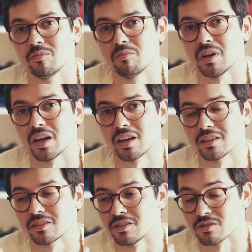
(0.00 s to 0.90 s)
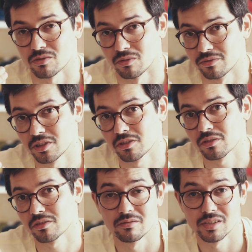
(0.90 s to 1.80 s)
but it's softer.
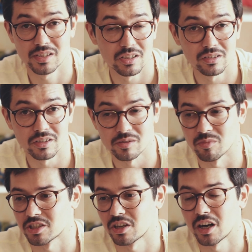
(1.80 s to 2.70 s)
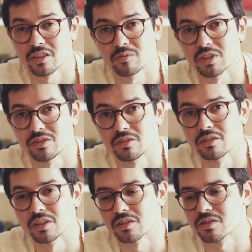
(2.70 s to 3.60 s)
Steel is much harder
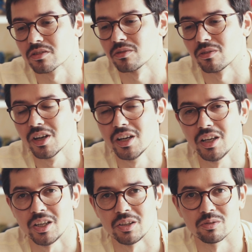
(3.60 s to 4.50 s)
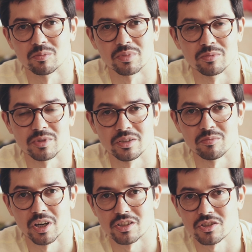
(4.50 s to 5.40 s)
material, so it will pretty
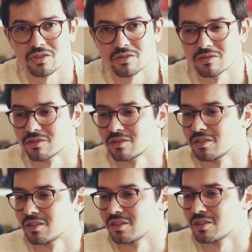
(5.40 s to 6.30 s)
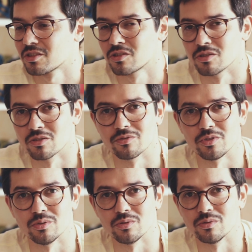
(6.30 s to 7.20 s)
much serve
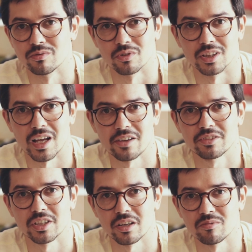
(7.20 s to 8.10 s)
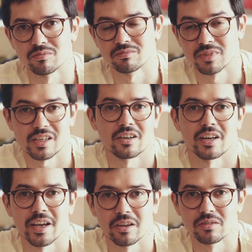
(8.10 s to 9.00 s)
you for a lifetime, but they are
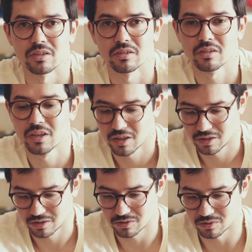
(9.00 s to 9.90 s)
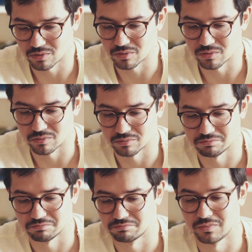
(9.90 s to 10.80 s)
heavier. So
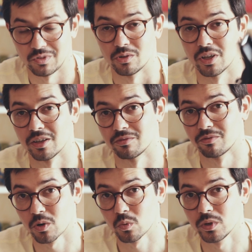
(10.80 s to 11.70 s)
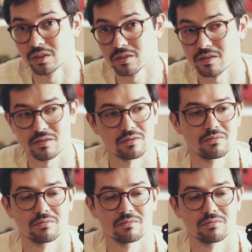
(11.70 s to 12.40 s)
if you have 4 wheels,